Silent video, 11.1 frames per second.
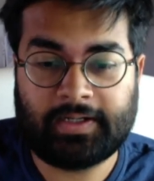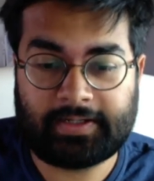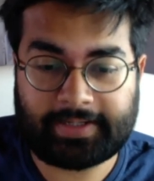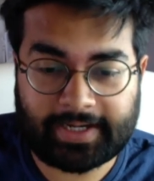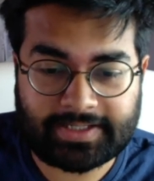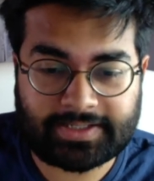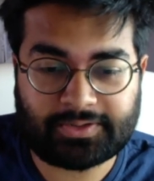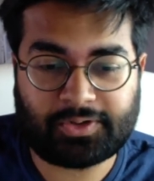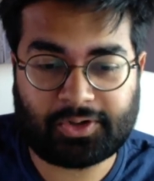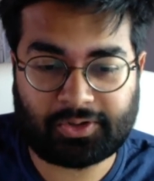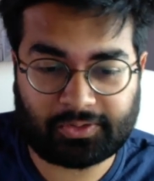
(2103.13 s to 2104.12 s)
Yes
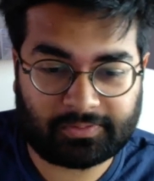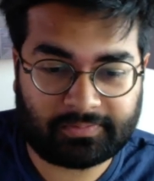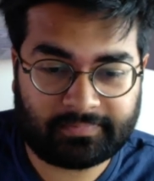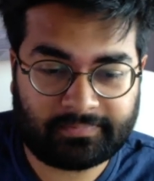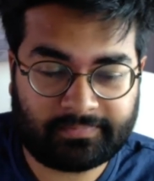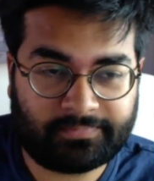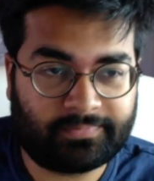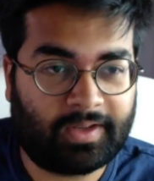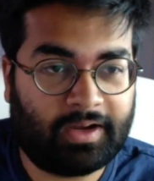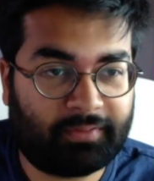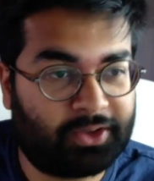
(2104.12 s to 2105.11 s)
or no?
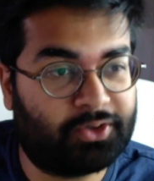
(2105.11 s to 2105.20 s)
Were you